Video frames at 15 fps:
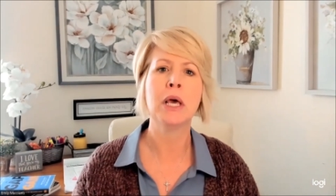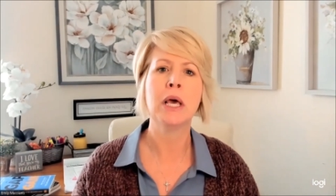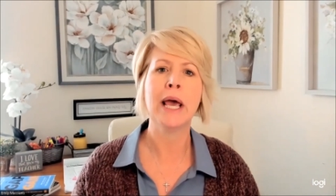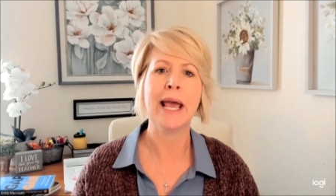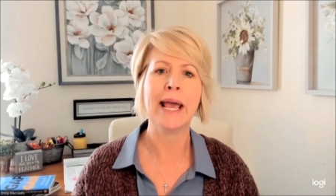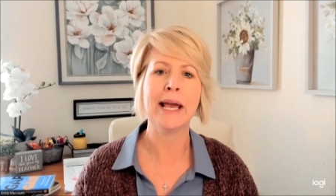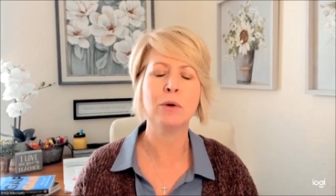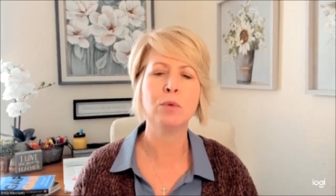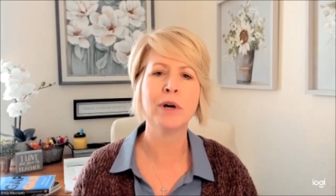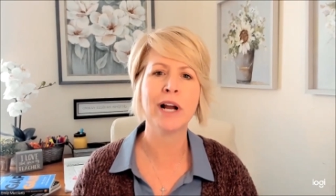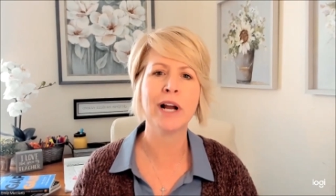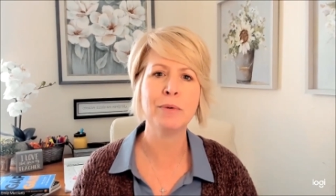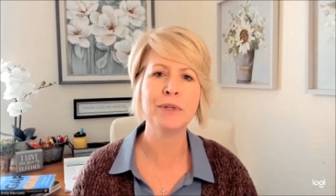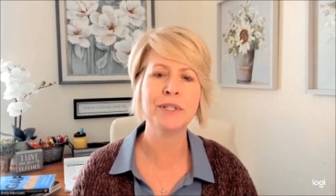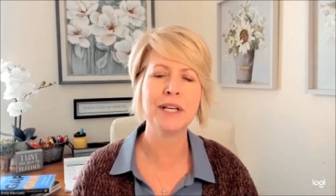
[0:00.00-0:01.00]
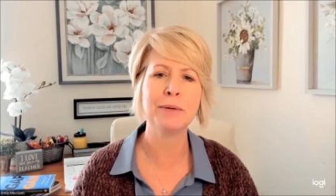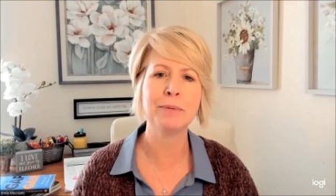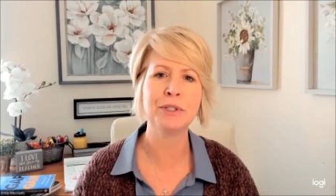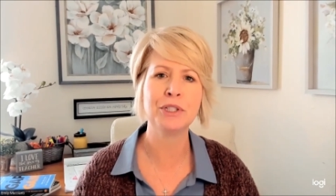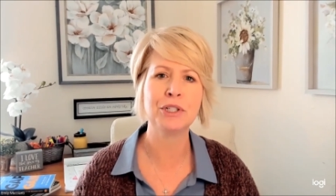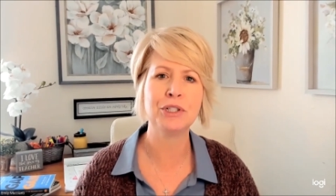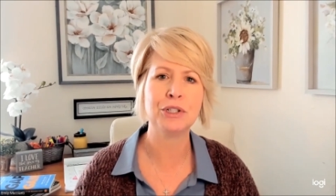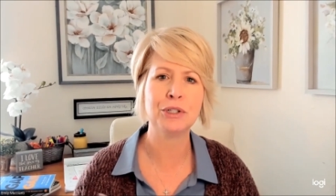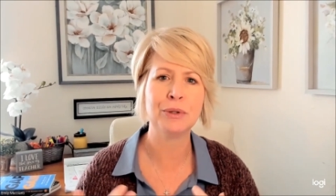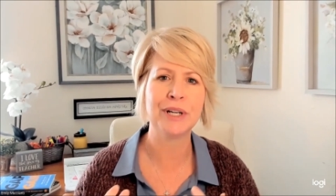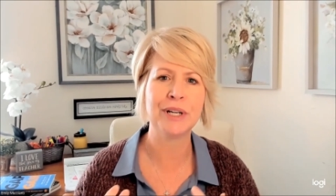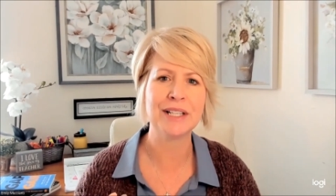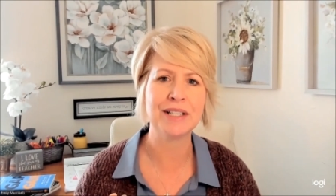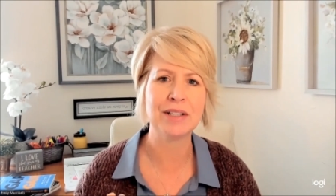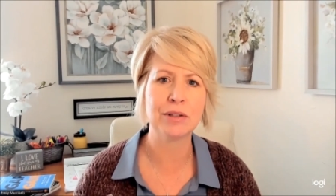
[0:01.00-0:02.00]
And what I was able to do
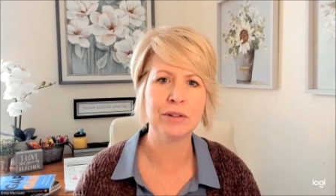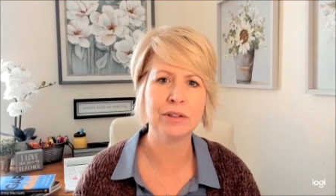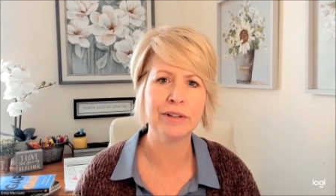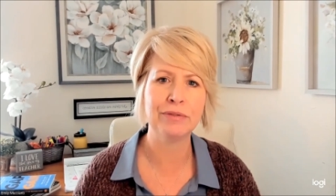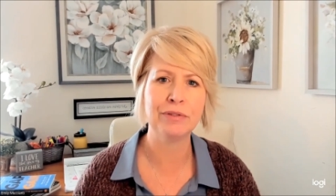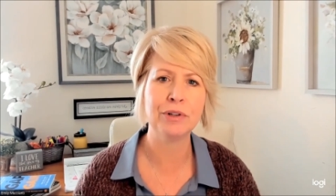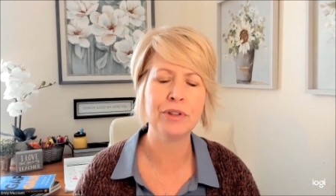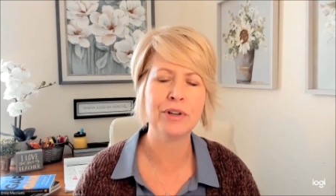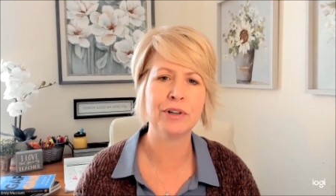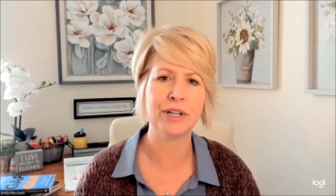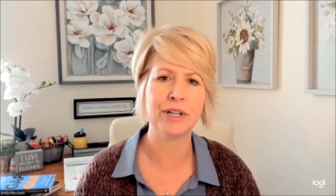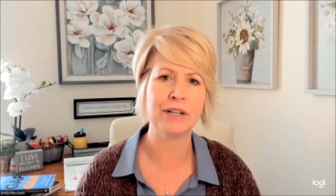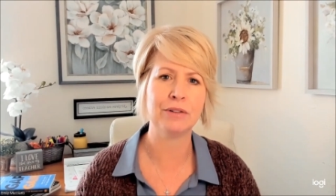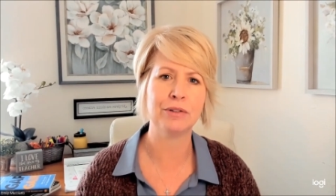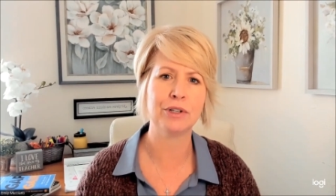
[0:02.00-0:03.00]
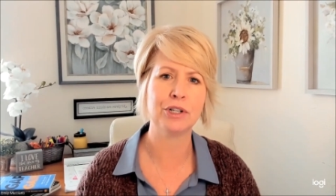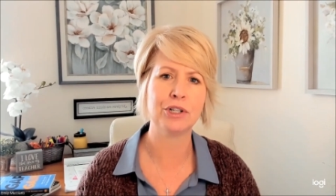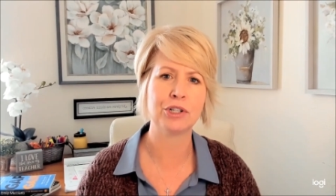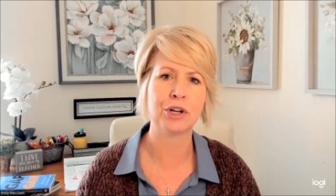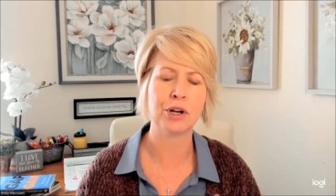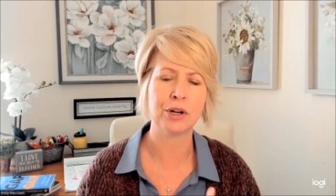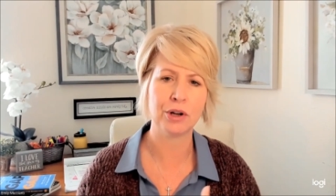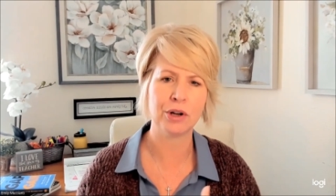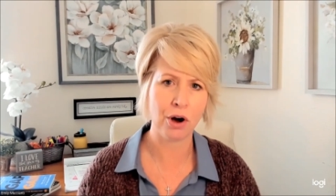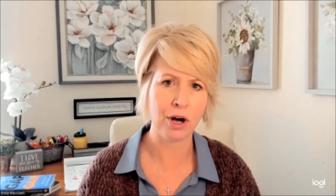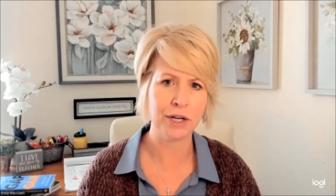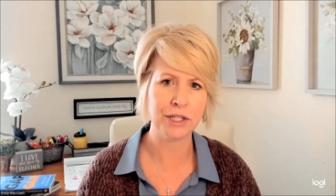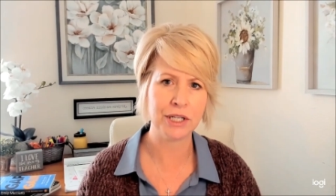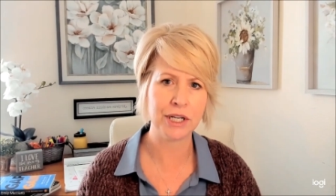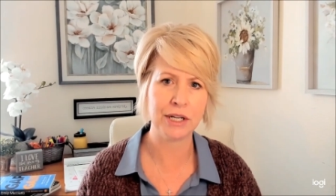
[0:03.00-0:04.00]
is deliver their English
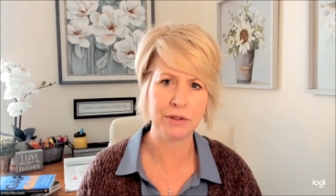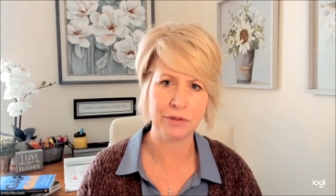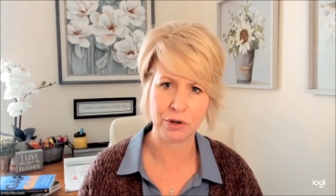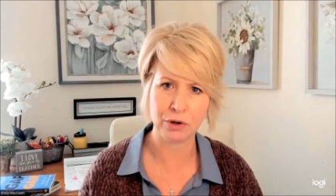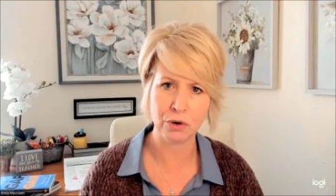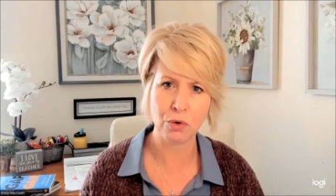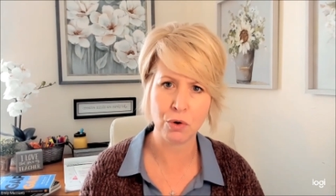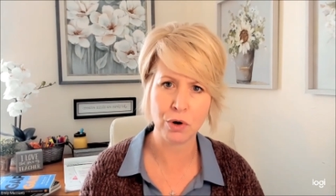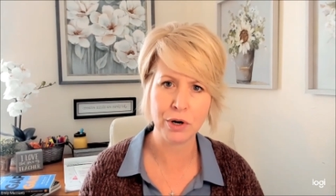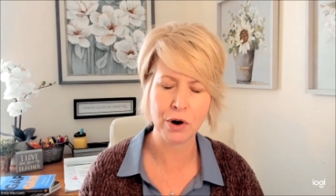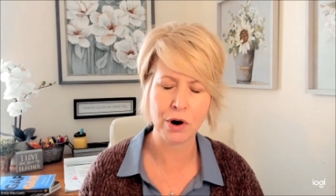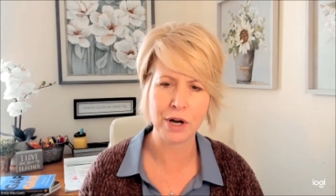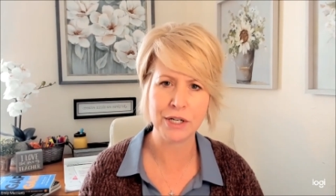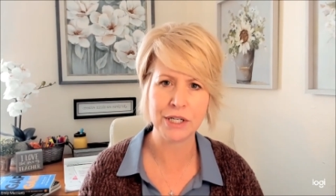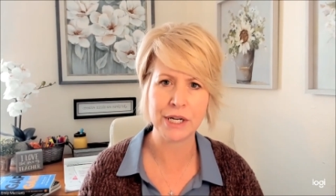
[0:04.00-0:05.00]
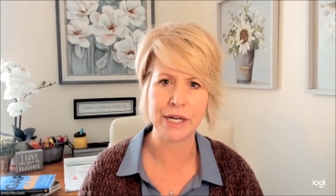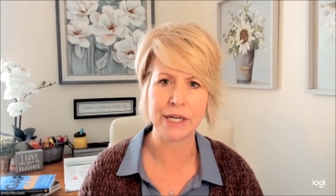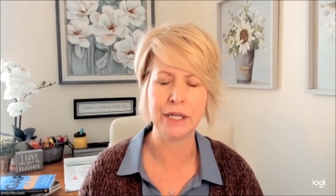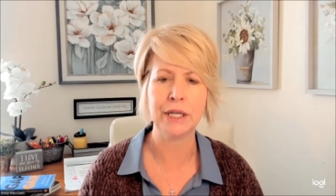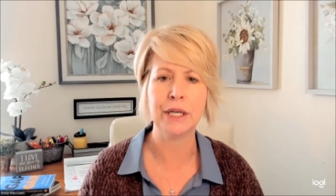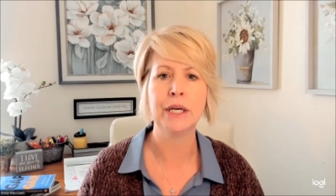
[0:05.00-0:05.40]
content, their core content,